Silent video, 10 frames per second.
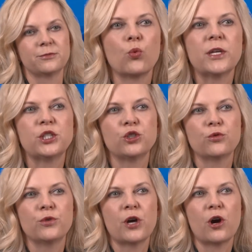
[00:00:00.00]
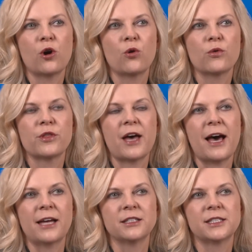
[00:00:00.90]
We do know
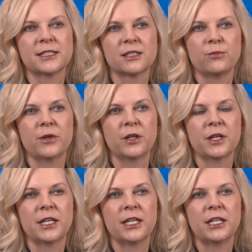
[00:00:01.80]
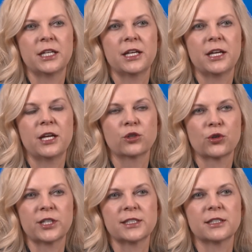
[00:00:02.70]
that disability
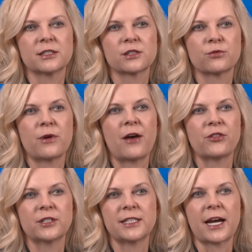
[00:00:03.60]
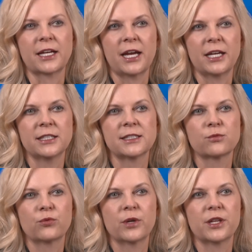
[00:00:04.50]
increases throughout the decades
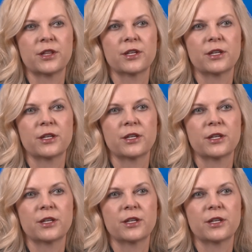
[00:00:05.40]
with